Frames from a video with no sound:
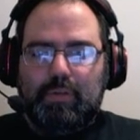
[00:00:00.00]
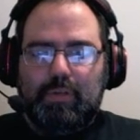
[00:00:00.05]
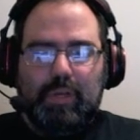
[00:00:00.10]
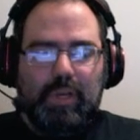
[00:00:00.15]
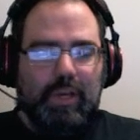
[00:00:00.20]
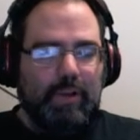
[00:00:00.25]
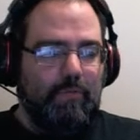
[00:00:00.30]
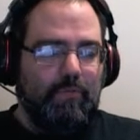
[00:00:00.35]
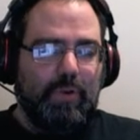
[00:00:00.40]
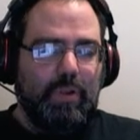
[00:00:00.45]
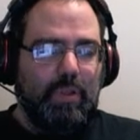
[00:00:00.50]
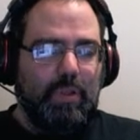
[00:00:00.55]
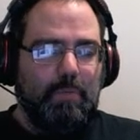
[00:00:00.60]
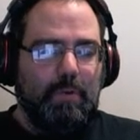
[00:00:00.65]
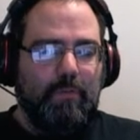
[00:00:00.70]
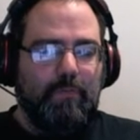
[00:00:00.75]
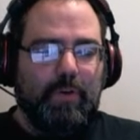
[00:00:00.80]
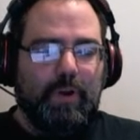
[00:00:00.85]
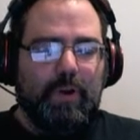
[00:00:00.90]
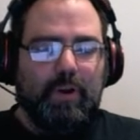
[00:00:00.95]
I'd really be
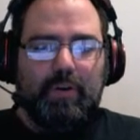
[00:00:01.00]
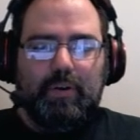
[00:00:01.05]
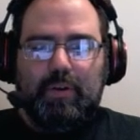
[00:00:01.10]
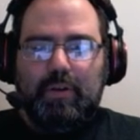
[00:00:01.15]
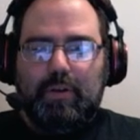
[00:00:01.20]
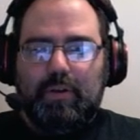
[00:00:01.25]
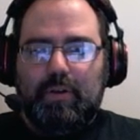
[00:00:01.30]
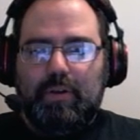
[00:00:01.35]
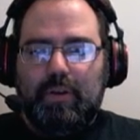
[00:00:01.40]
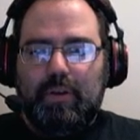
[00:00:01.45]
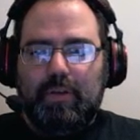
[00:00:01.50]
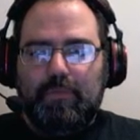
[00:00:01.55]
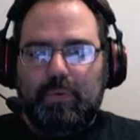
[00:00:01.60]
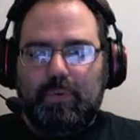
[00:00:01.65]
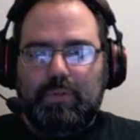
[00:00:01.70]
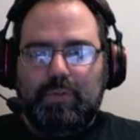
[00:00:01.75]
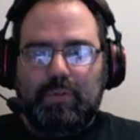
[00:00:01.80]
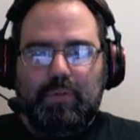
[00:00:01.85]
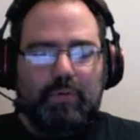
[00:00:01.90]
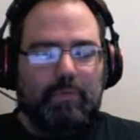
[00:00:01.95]
afraid if it
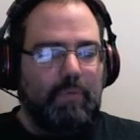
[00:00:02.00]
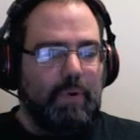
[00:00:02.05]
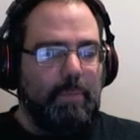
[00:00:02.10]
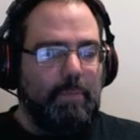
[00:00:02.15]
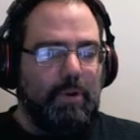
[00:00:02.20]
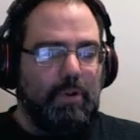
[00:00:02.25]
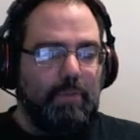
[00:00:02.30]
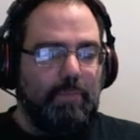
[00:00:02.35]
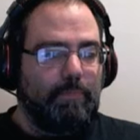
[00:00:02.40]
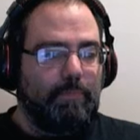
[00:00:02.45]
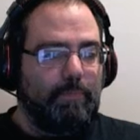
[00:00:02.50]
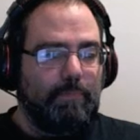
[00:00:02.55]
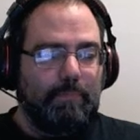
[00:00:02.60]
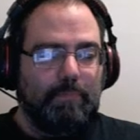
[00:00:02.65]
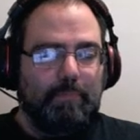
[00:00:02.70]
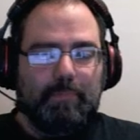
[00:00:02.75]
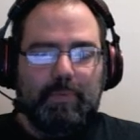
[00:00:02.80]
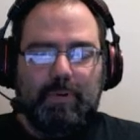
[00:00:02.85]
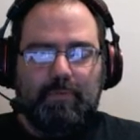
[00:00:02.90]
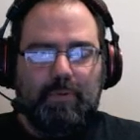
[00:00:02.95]
was a ruminal,
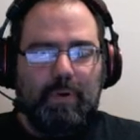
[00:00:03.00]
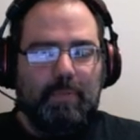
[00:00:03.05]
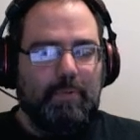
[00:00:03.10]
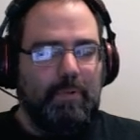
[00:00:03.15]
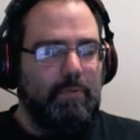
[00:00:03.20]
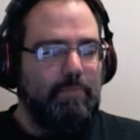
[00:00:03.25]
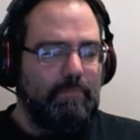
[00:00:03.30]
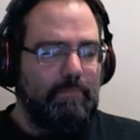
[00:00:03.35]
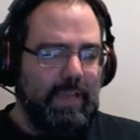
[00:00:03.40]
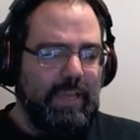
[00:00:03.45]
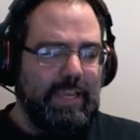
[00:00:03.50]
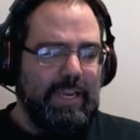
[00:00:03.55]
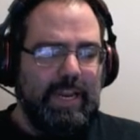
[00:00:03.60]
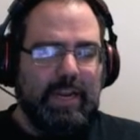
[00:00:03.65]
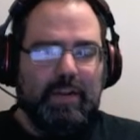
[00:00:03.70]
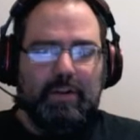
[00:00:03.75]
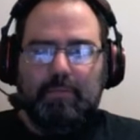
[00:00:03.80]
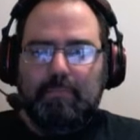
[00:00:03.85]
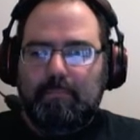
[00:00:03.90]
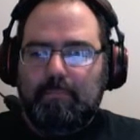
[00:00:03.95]
but rumble I can
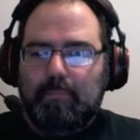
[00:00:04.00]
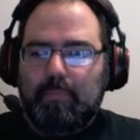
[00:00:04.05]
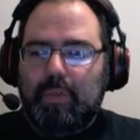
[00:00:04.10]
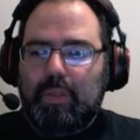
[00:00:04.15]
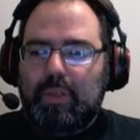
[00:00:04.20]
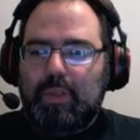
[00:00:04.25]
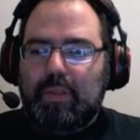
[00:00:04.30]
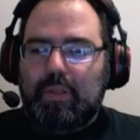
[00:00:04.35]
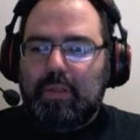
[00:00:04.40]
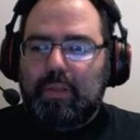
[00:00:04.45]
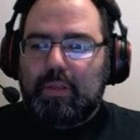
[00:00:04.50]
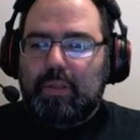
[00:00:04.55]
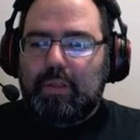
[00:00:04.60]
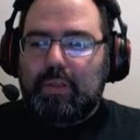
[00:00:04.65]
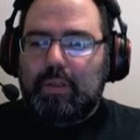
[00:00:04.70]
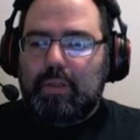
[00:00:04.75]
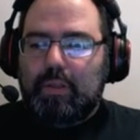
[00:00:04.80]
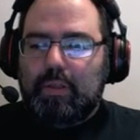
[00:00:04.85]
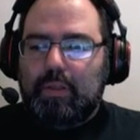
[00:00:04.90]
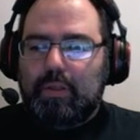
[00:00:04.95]
handle.
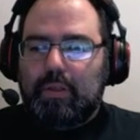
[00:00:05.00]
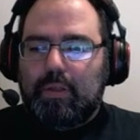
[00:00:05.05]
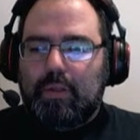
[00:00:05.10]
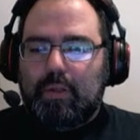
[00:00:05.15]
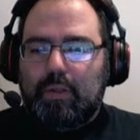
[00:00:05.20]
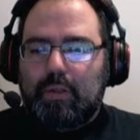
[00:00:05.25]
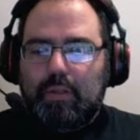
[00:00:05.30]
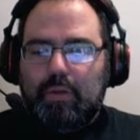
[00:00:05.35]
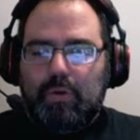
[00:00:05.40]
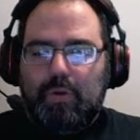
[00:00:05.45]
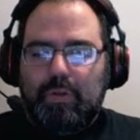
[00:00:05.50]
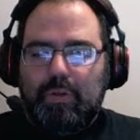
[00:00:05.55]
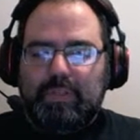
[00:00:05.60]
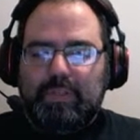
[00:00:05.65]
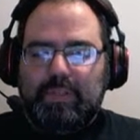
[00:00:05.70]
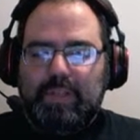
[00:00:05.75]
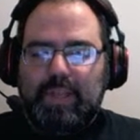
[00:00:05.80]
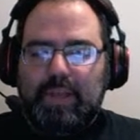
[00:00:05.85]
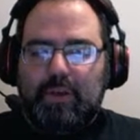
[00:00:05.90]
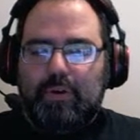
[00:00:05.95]
The noise is
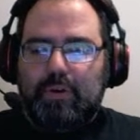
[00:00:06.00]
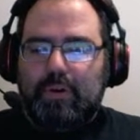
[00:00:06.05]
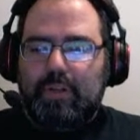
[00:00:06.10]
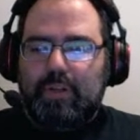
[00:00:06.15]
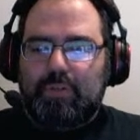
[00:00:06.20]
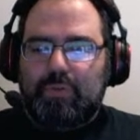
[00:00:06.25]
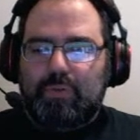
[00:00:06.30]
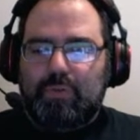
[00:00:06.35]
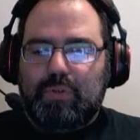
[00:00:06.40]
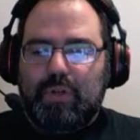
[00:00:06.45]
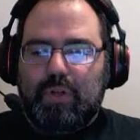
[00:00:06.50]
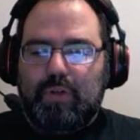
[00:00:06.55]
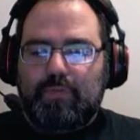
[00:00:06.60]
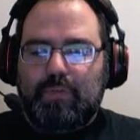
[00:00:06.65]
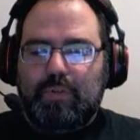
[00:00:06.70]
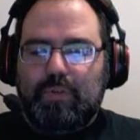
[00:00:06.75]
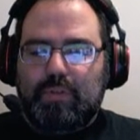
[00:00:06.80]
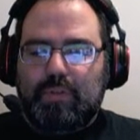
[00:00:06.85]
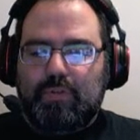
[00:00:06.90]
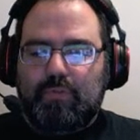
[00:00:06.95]
louder and has resolved
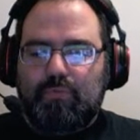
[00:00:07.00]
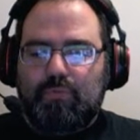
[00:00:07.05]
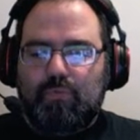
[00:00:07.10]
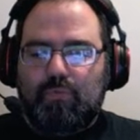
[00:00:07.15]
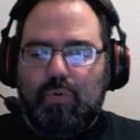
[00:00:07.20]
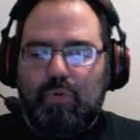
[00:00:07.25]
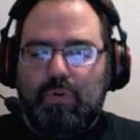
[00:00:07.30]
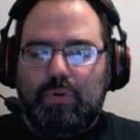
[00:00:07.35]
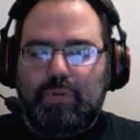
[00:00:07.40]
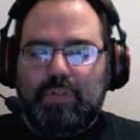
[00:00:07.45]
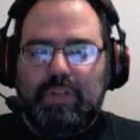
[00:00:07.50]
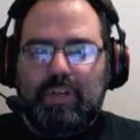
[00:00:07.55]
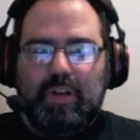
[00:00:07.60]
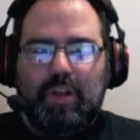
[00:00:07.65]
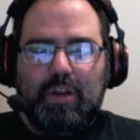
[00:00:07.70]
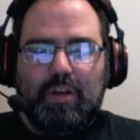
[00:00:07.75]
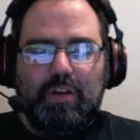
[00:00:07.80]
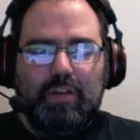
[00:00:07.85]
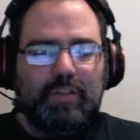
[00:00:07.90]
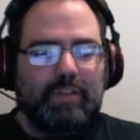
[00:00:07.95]
into roars and
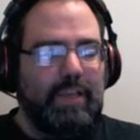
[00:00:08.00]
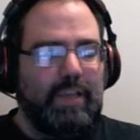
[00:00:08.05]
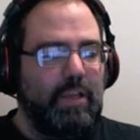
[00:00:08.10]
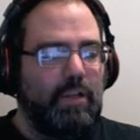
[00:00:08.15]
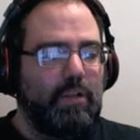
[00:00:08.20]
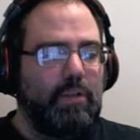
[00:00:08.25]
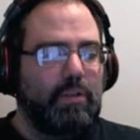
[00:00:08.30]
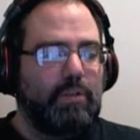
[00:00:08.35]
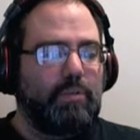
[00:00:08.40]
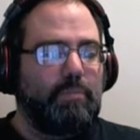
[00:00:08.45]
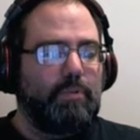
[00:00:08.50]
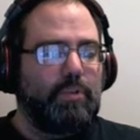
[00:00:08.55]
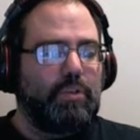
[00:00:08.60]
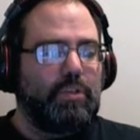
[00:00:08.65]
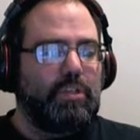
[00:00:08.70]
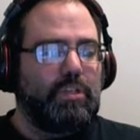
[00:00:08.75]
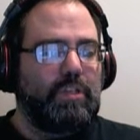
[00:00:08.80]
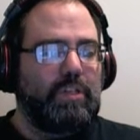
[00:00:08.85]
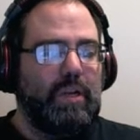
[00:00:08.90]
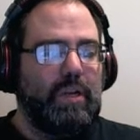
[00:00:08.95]
unintelligible
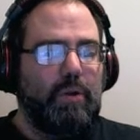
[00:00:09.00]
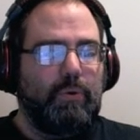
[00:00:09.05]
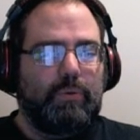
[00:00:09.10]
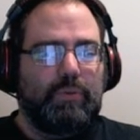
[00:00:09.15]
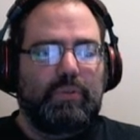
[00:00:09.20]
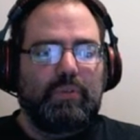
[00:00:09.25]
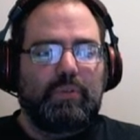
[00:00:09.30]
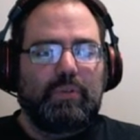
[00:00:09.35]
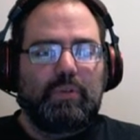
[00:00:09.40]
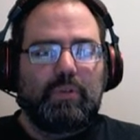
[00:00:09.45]
shouts.